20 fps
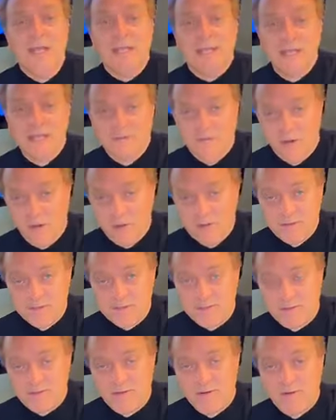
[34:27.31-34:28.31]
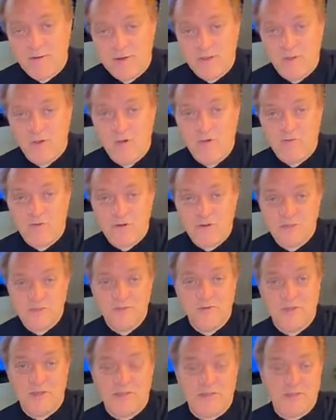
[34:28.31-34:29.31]
give all this authority over
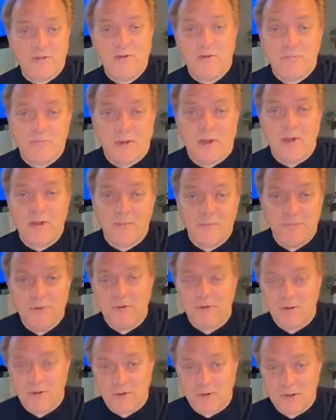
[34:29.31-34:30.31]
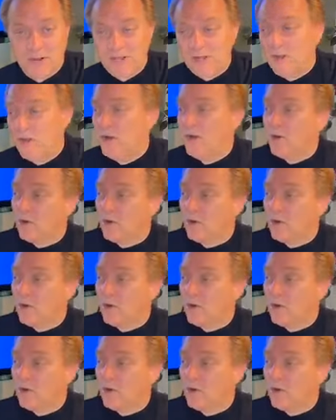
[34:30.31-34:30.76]
to a third-party bureaucrat,